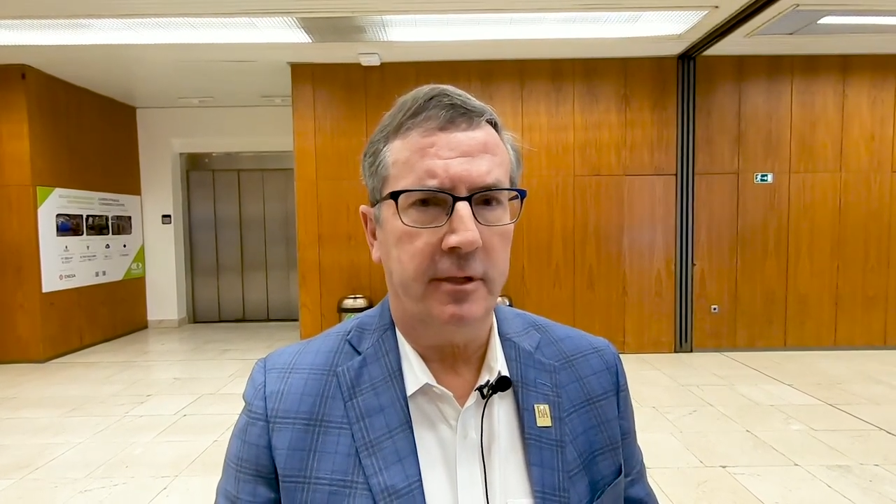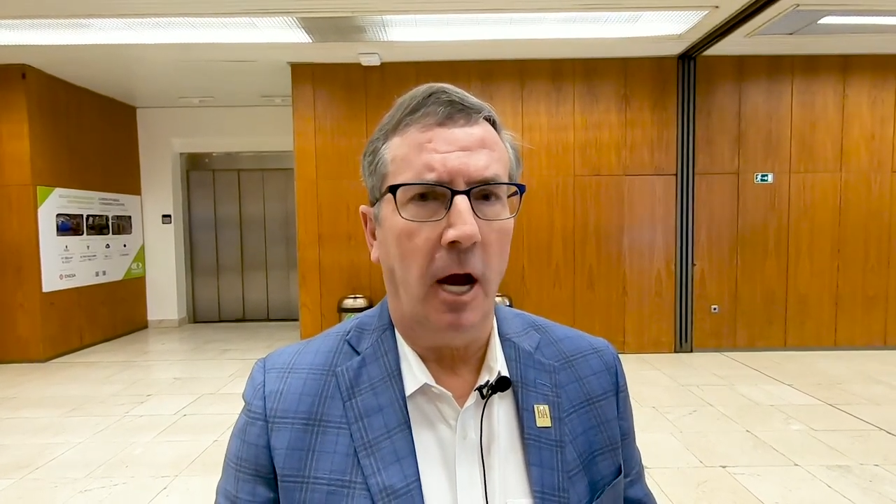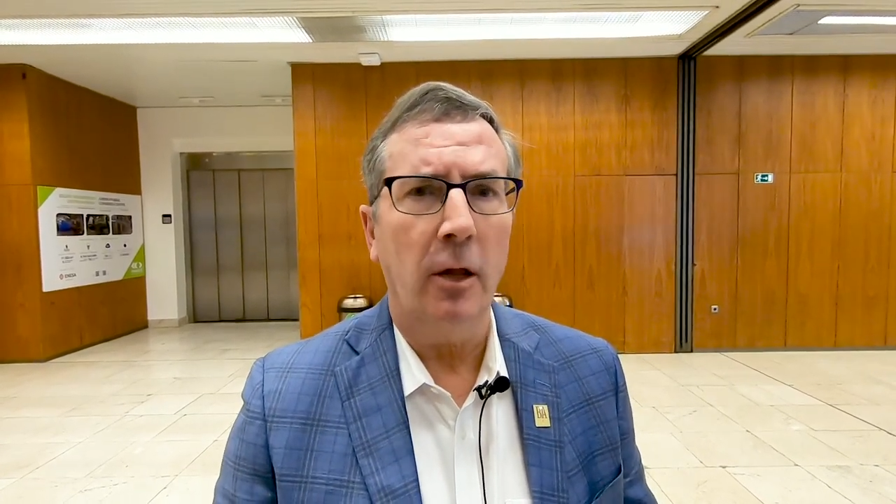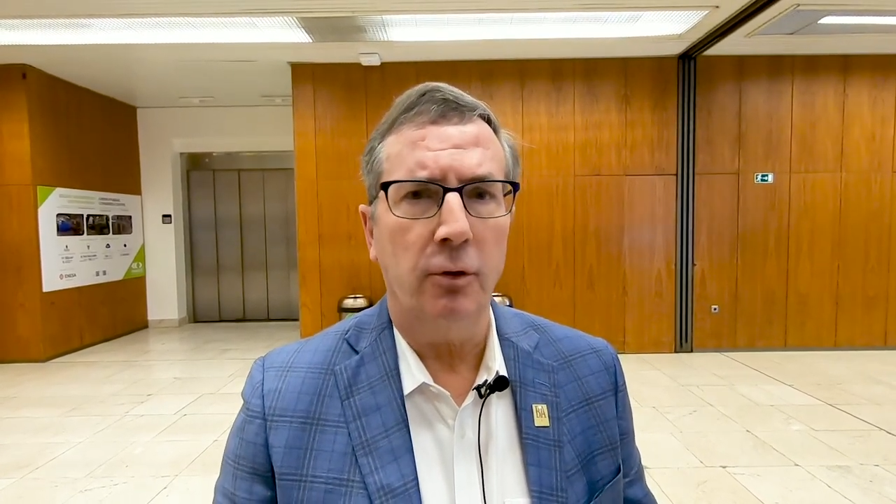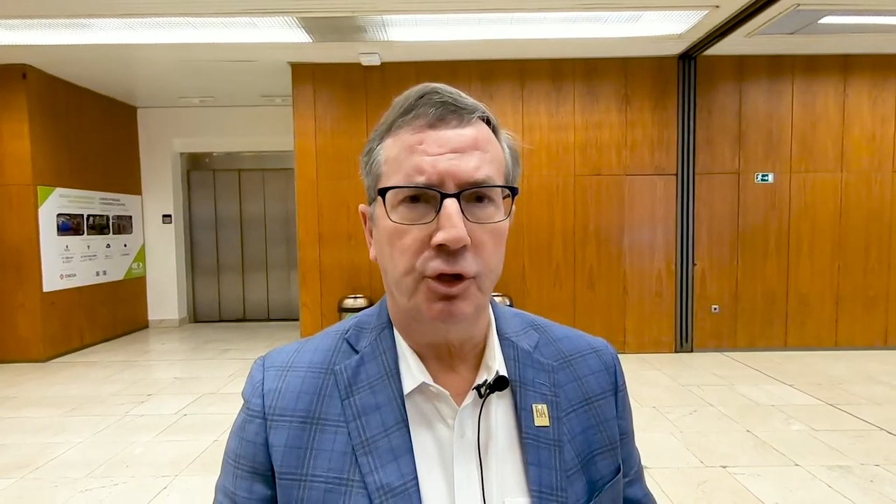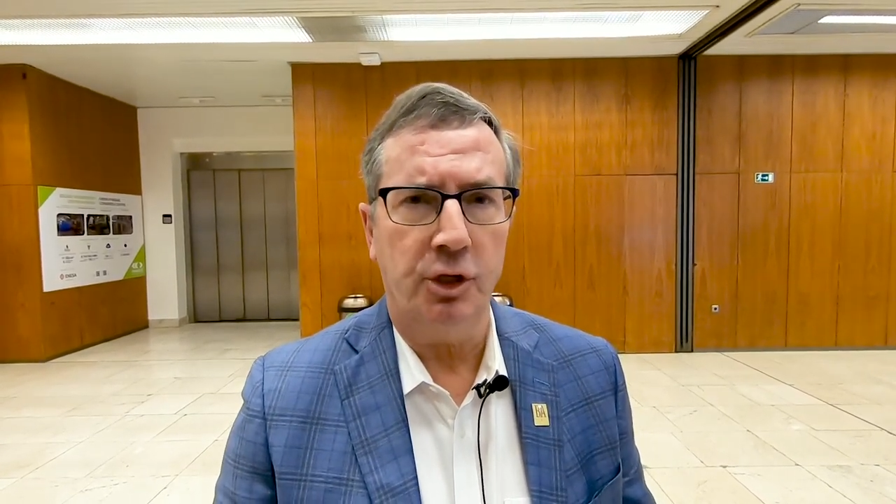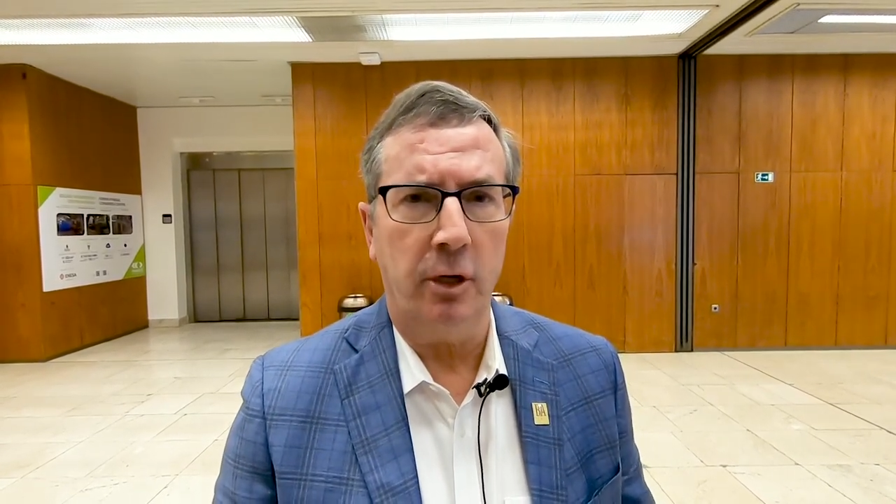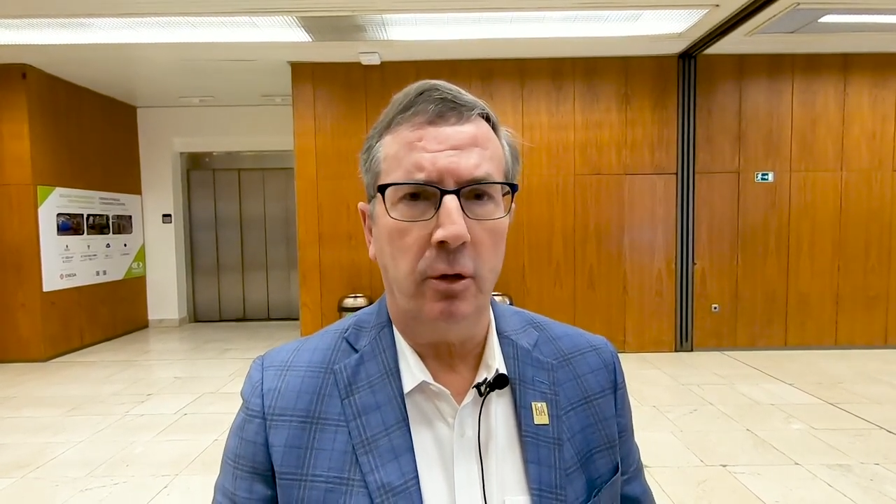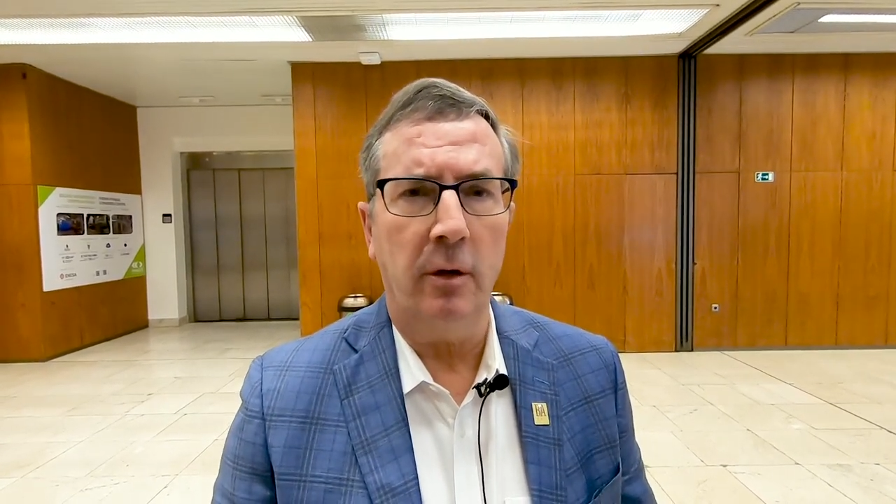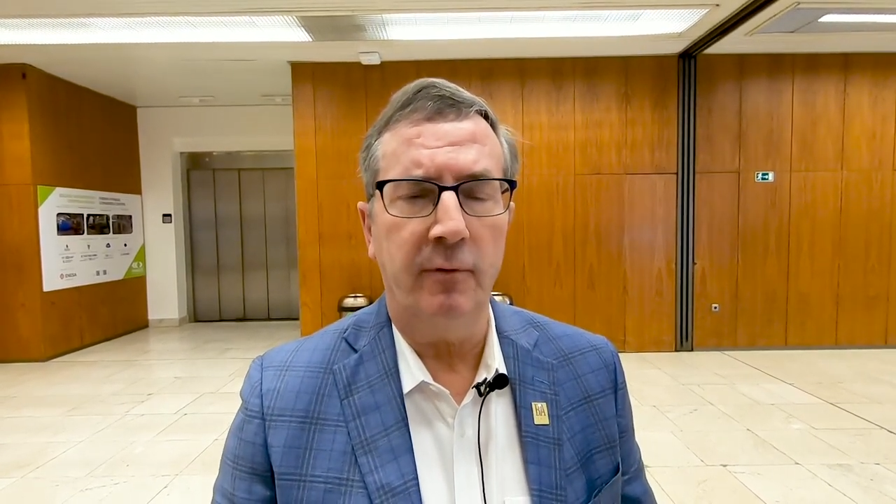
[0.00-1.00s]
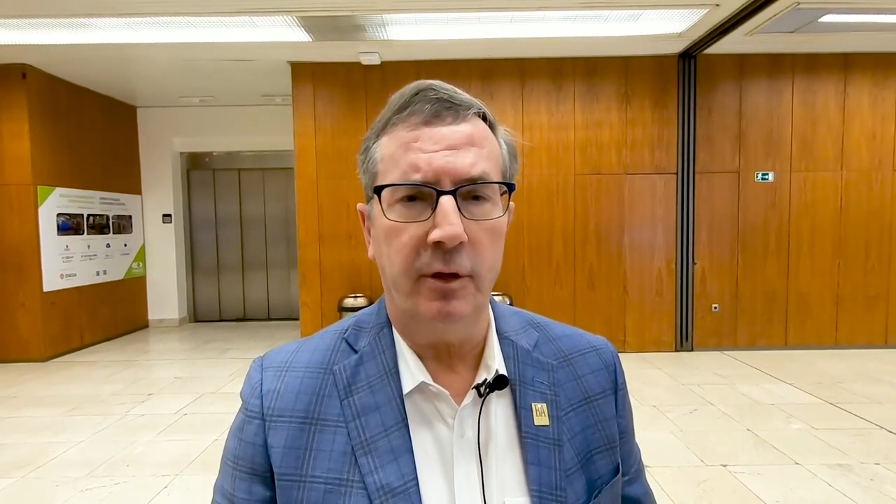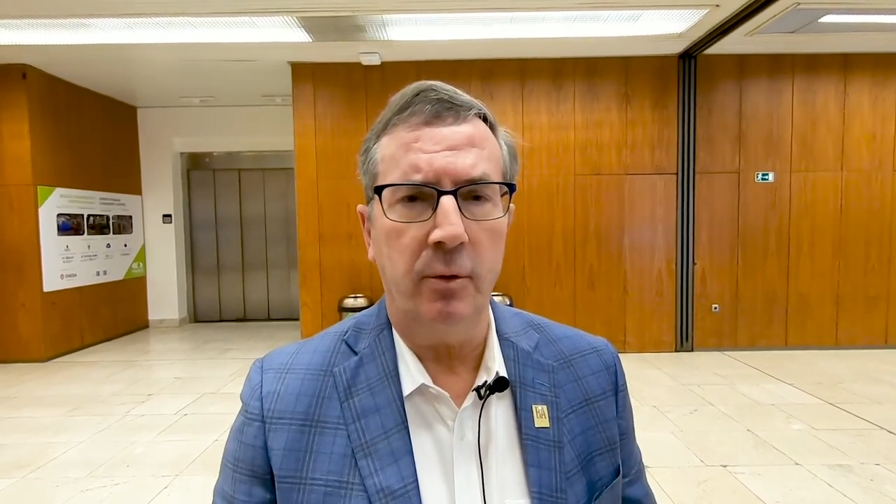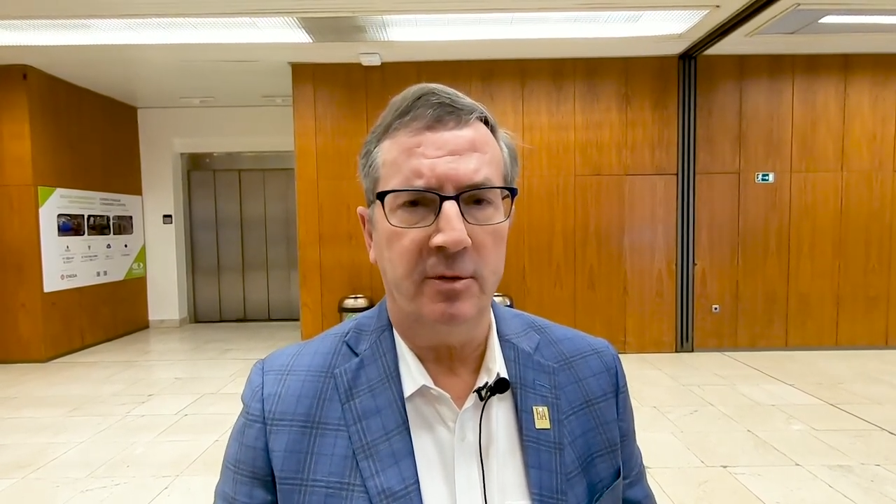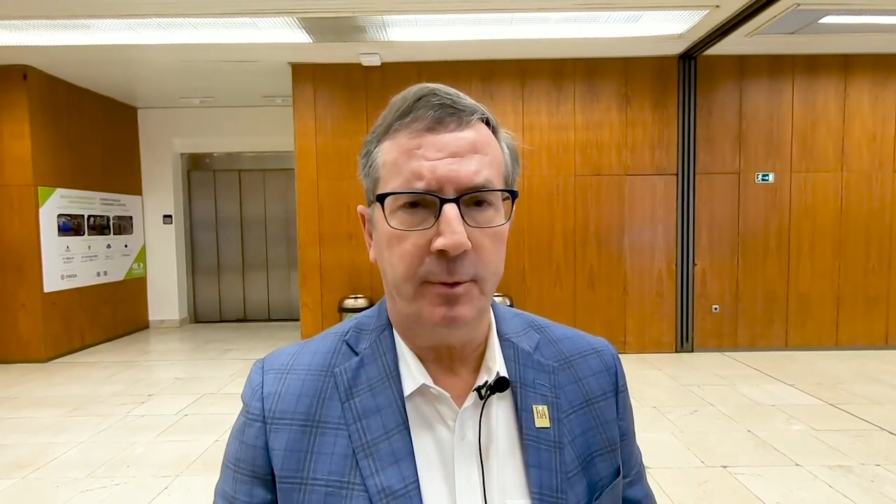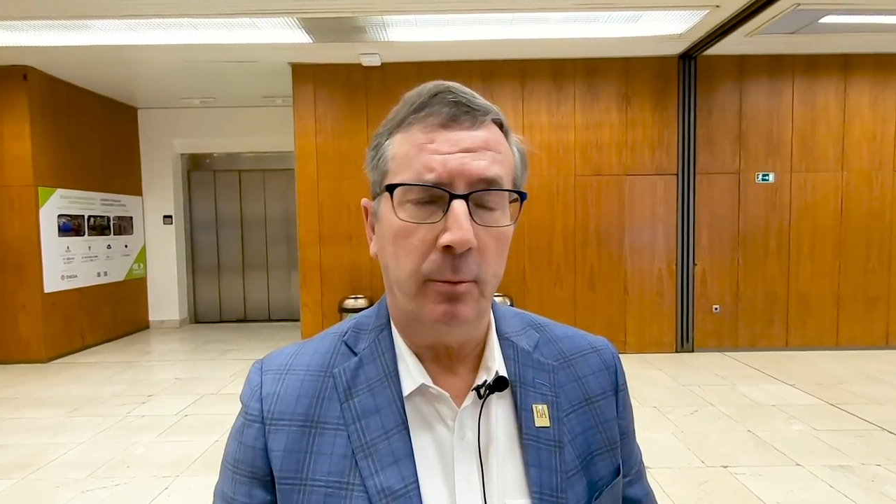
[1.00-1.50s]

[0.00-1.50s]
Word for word: dollar share of the U.S.